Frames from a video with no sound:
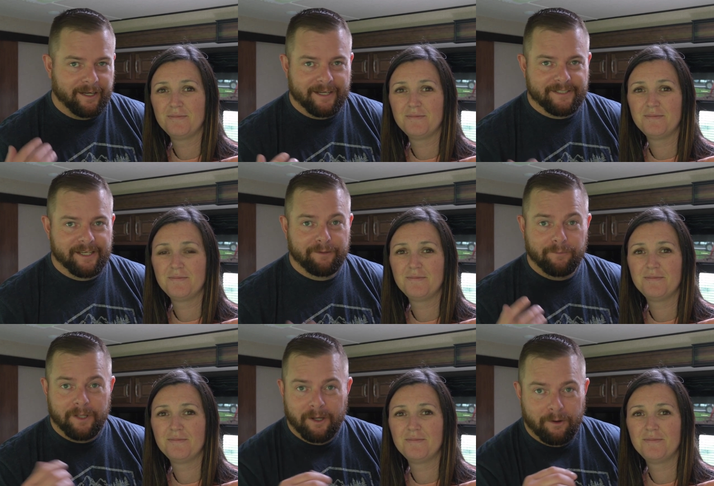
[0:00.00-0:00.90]
Speaker 1: like I said,
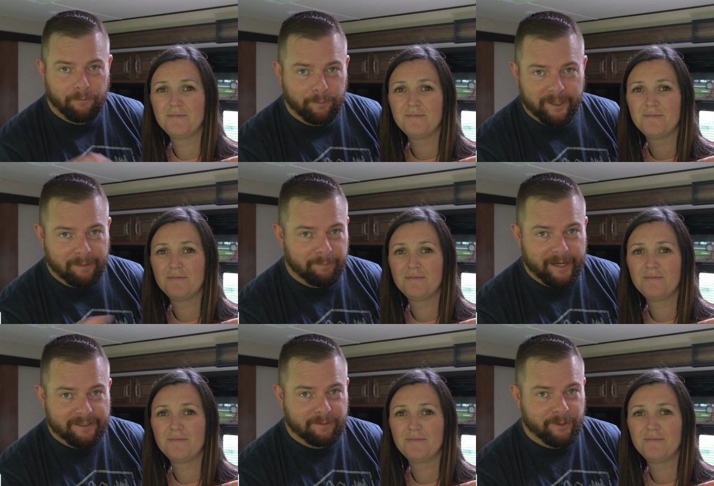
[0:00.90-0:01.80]
we'll be coming
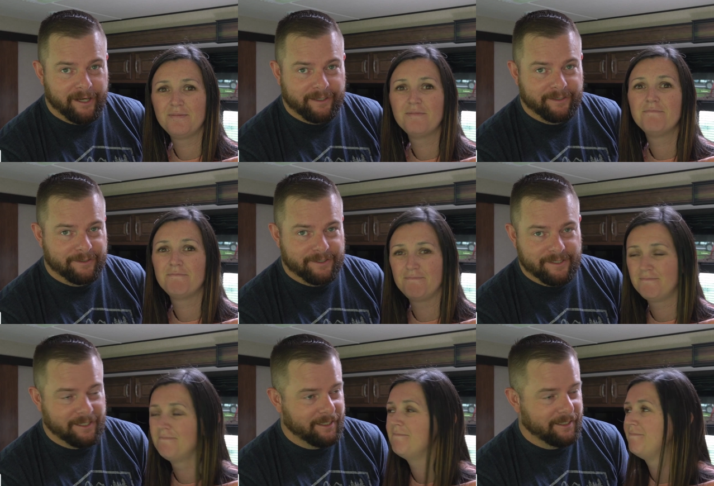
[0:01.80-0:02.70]
back to the Black Hills
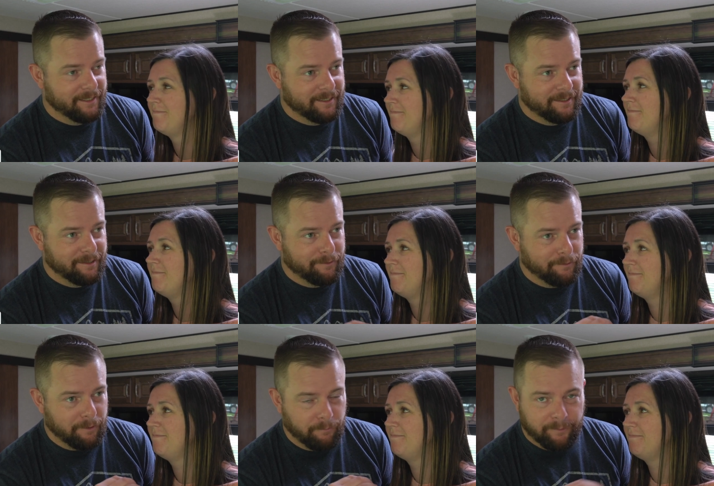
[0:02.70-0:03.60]
and
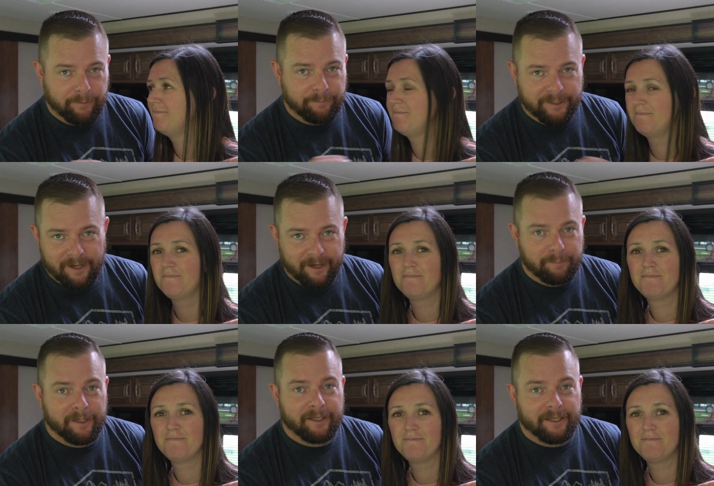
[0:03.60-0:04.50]
we will be
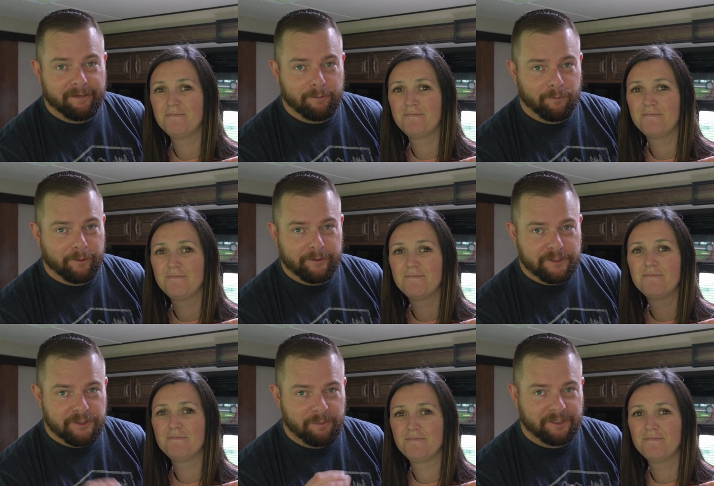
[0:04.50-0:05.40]
documenting even more.
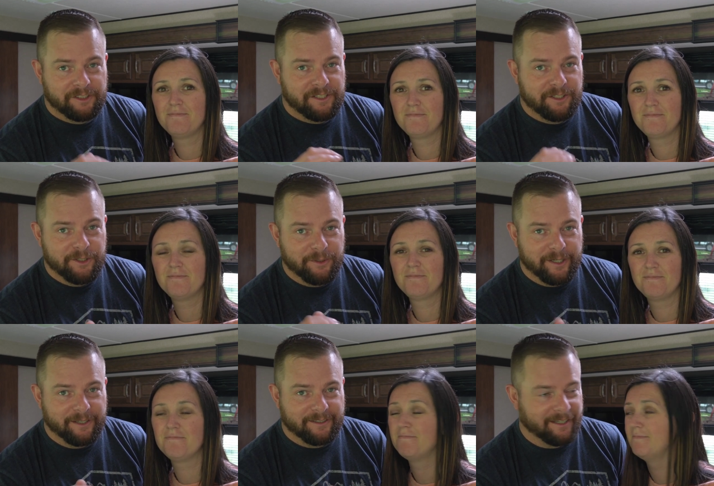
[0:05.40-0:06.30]
There's so much to do
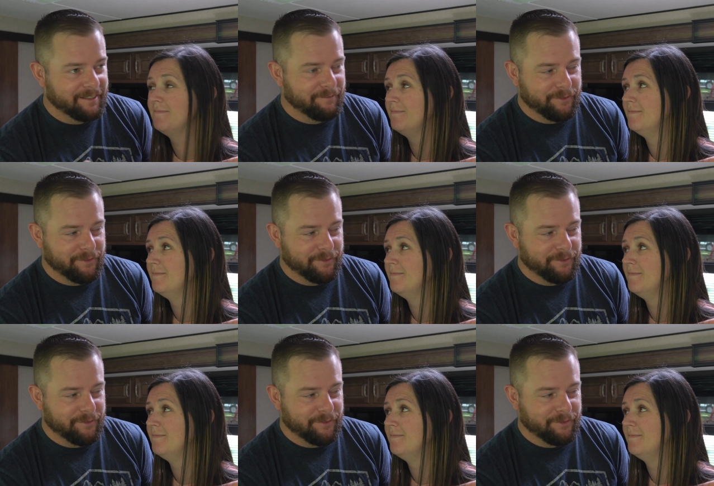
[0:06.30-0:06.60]
here. Like,